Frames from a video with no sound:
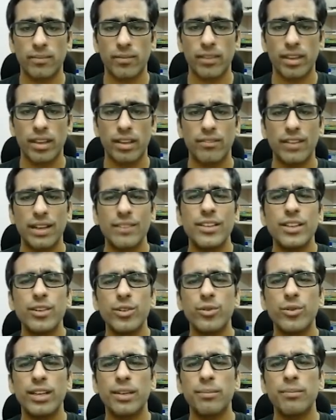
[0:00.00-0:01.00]
One way to
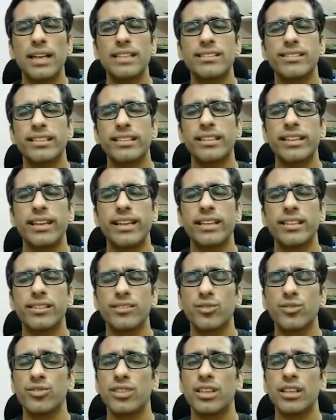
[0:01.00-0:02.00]
do in-band signaling is
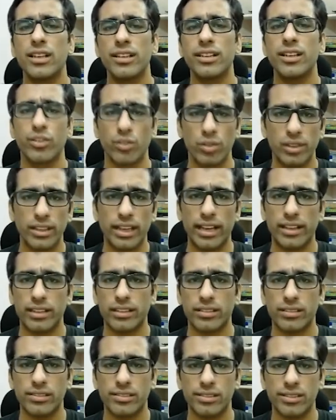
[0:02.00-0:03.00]
using control
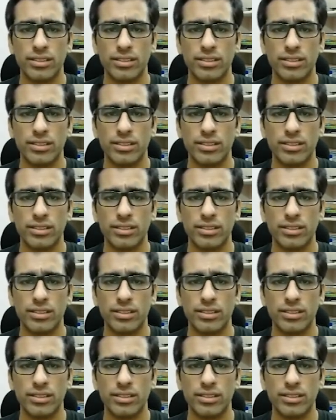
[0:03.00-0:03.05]
characters.